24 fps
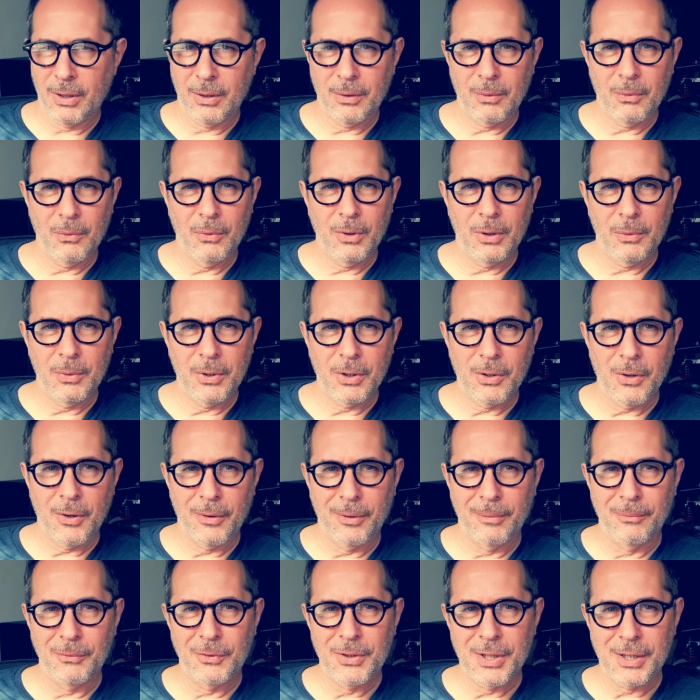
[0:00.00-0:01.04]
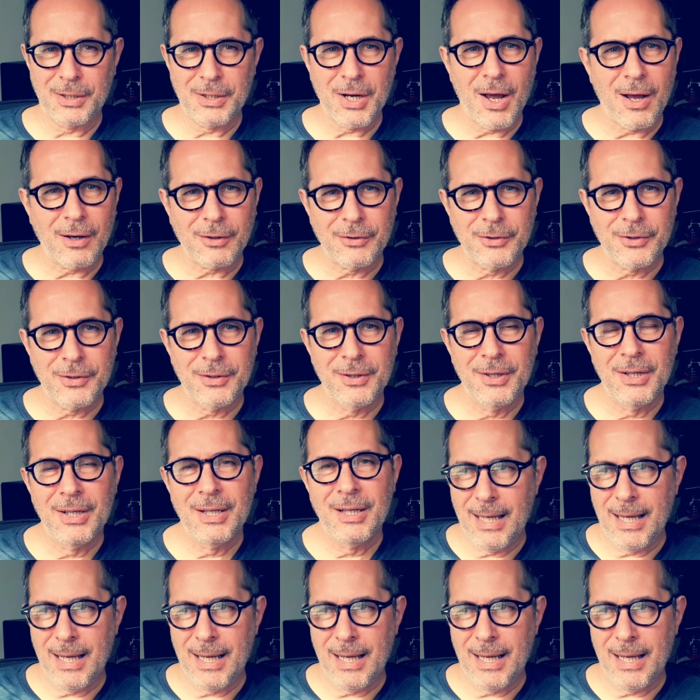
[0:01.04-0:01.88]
What do we call them? TikToks?